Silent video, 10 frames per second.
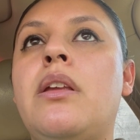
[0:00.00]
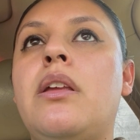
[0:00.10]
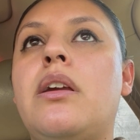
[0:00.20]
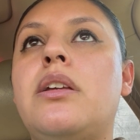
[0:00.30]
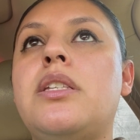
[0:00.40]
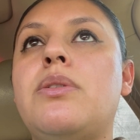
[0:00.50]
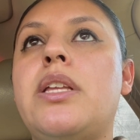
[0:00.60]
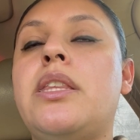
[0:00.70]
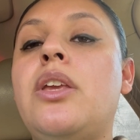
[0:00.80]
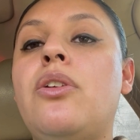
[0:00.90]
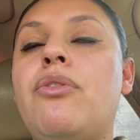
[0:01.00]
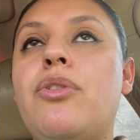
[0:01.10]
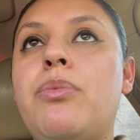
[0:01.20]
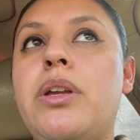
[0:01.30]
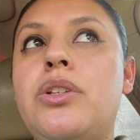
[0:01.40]
because I was like, thank you for
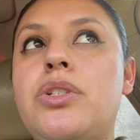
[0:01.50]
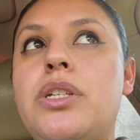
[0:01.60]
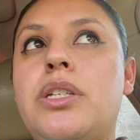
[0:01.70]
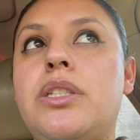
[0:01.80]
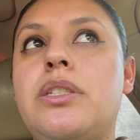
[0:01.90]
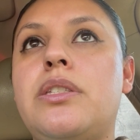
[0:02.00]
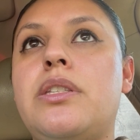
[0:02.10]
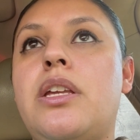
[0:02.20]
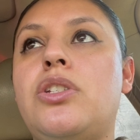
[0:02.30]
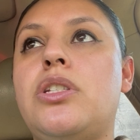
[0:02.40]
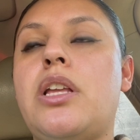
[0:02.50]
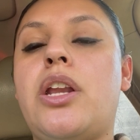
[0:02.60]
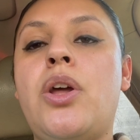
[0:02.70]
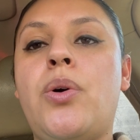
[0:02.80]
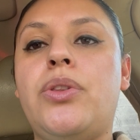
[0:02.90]
your patience. And she's like,
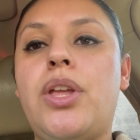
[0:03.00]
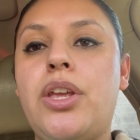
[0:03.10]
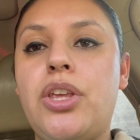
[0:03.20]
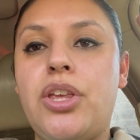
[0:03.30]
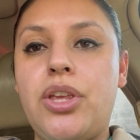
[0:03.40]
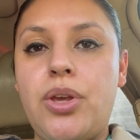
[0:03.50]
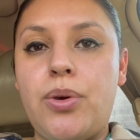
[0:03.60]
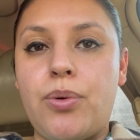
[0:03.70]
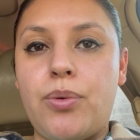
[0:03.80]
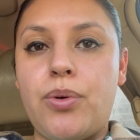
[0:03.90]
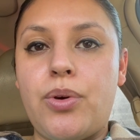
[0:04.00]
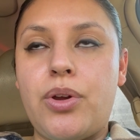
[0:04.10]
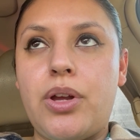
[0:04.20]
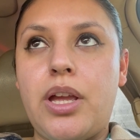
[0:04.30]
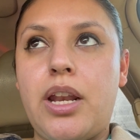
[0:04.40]
no, thank you.
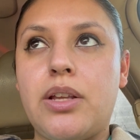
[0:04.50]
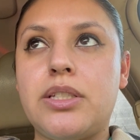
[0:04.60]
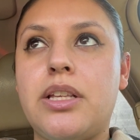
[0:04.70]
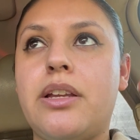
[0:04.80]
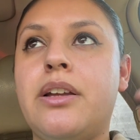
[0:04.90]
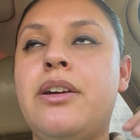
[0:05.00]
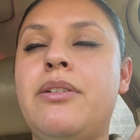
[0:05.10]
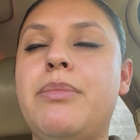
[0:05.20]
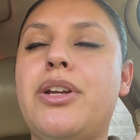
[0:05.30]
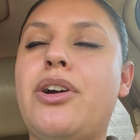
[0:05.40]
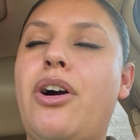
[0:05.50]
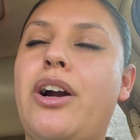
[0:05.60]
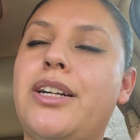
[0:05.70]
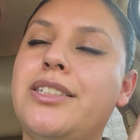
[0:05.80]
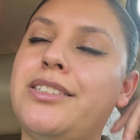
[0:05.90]
And I was like, oh, my
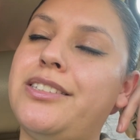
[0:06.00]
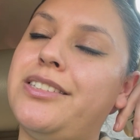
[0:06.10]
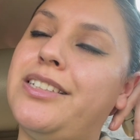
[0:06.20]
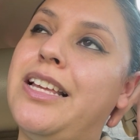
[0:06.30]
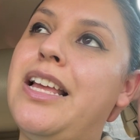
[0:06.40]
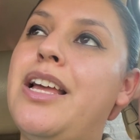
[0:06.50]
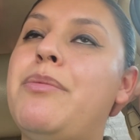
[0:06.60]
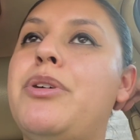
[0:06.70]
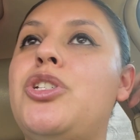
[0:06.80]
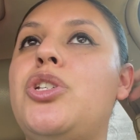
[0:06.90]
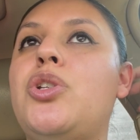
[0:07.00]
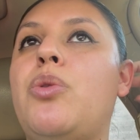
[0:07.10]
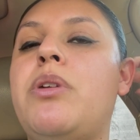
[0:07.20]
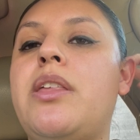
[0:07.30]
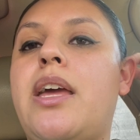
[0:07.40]
heart. But she
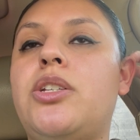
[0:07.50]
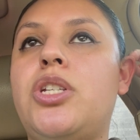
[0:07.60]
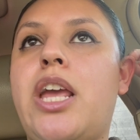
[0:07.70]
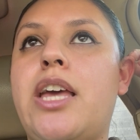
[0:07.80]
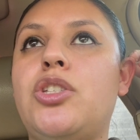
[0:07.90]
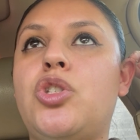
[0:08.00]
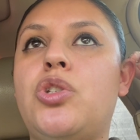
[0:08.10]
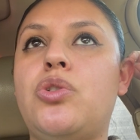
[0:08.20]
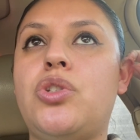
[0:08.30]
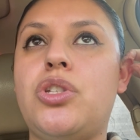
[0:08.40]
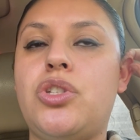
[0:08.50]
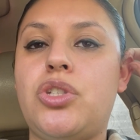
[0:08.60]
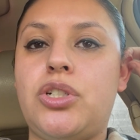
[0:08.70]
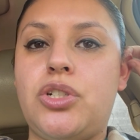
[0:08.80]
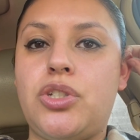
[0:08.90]
told me that she has two
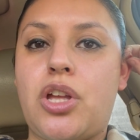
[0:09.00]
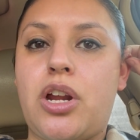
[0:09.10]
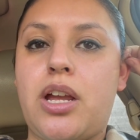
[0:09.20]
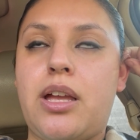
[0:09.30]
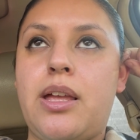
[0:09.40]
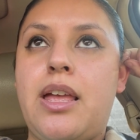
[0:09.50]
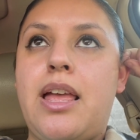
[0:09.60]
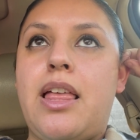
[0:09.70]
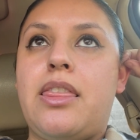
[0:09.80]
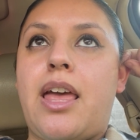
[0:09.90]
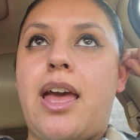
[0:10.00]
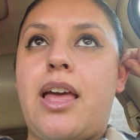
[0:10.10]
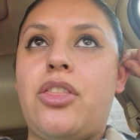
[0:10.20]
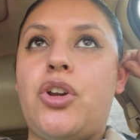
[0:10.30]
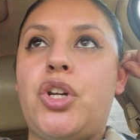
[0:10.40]
sisters that
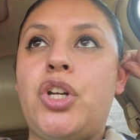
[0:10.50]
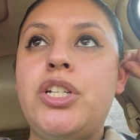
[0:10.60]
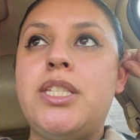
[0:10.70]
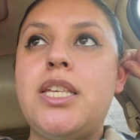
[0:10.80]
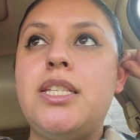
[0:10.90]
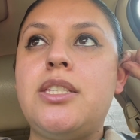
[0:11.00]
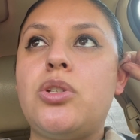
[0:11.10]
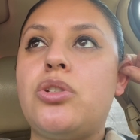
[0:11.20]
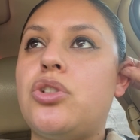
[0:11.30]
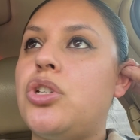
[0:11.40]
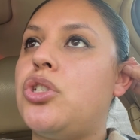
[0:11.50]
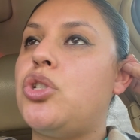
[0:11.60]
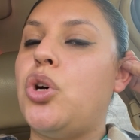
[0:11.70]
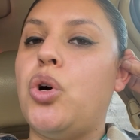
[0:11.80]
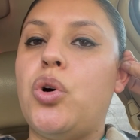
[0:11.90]
they're nurses, so she
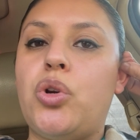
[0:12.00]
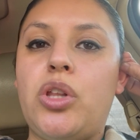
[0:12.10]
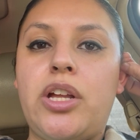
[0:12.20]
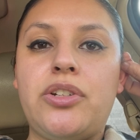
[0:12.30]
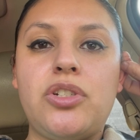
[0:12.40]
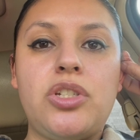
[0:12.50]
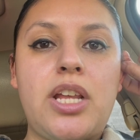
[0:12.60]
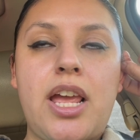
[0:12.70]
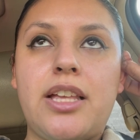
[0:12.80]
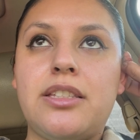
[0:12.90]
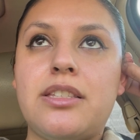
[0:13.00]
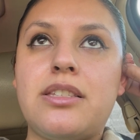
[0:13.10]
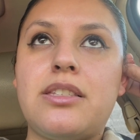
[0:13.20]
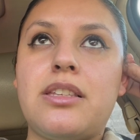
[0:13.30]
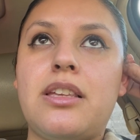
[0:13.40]
totally understands,